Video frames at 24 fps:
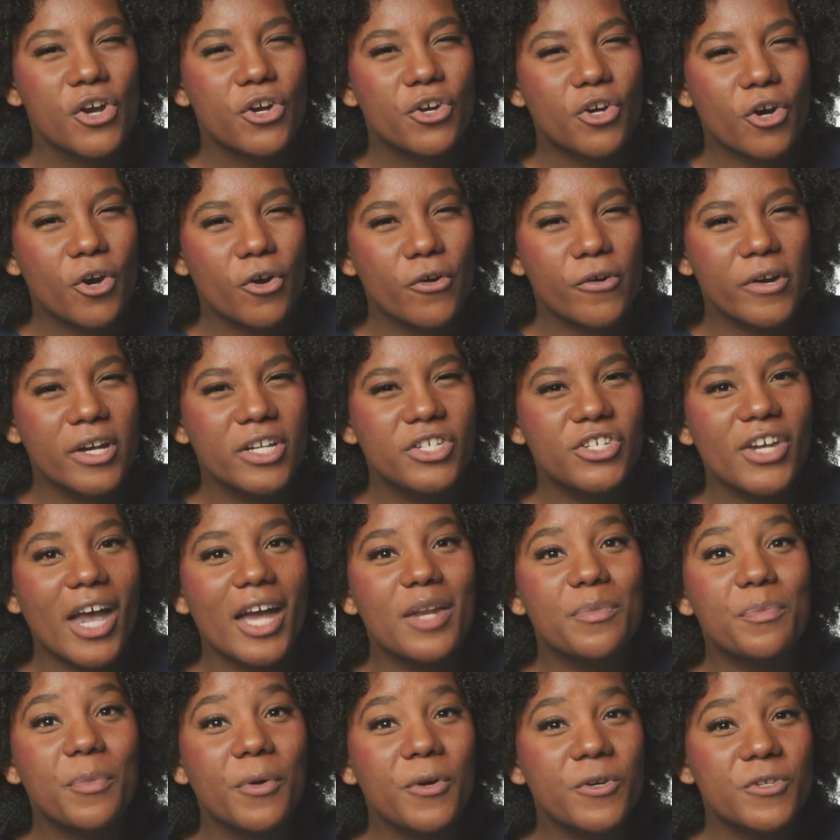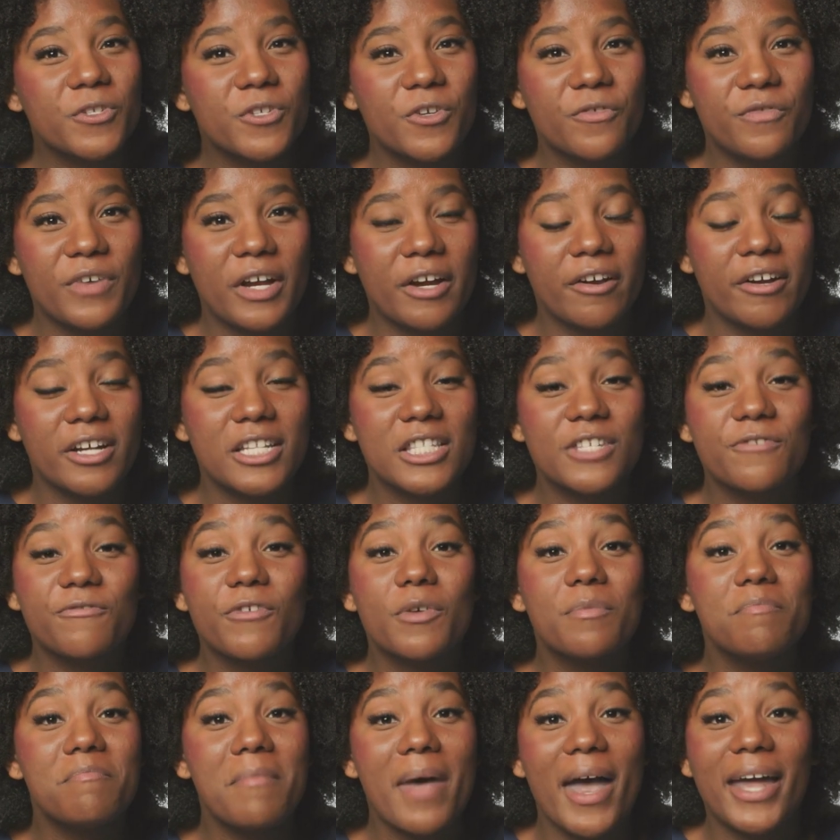courage, and perseverance
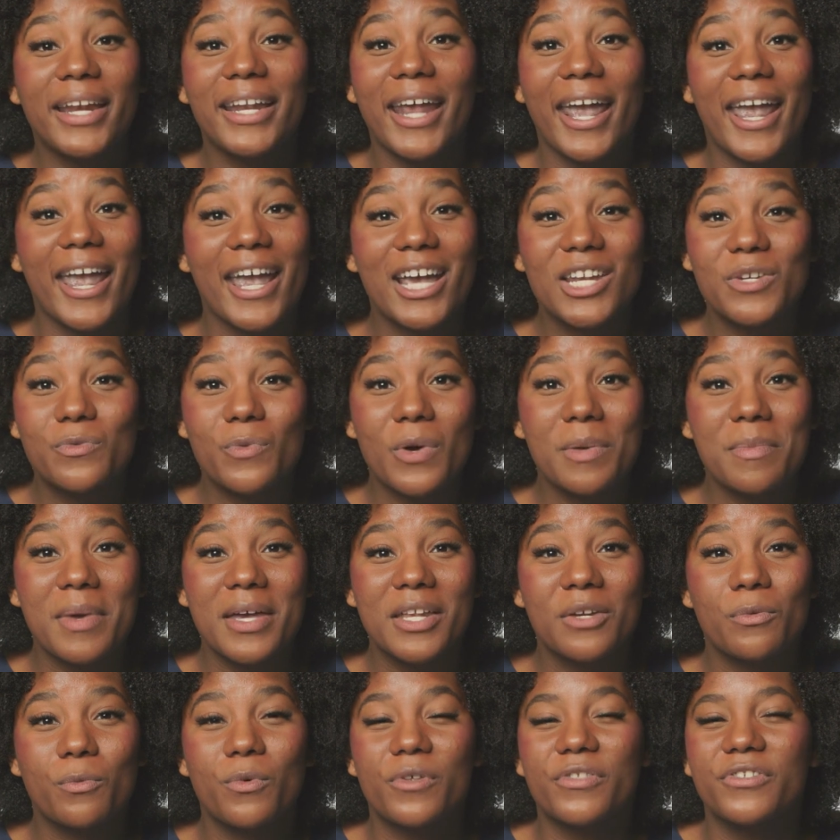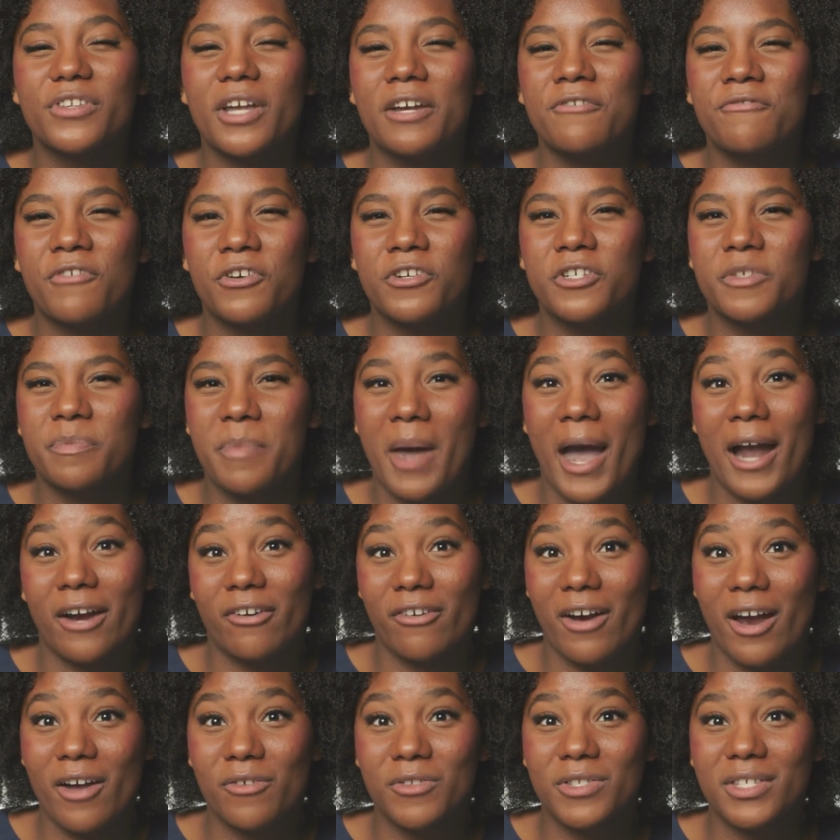from men and women with diverse
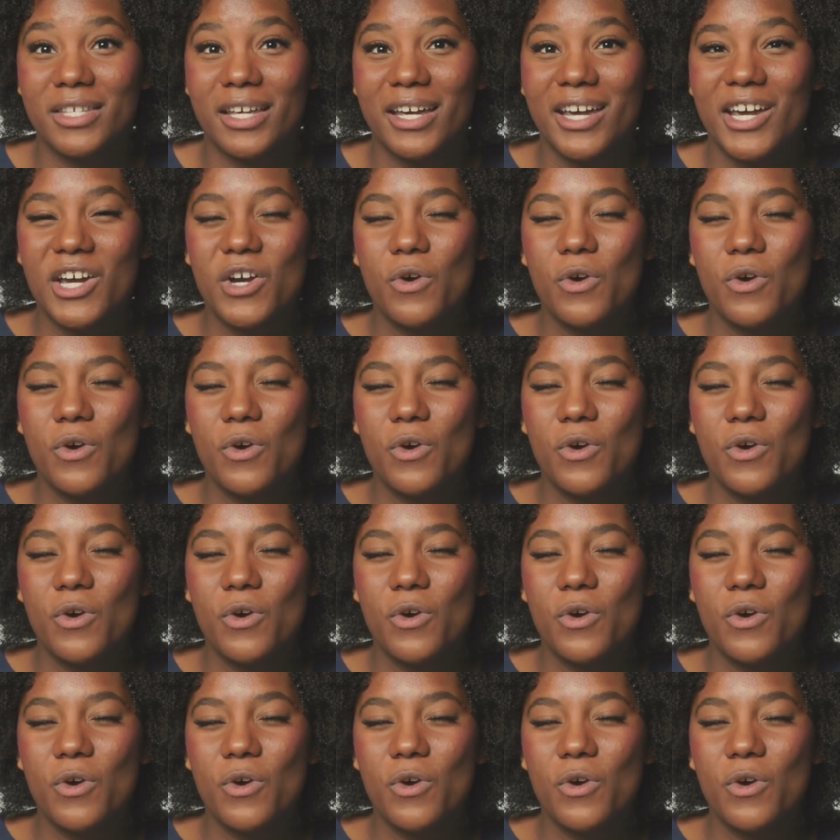backgrounds.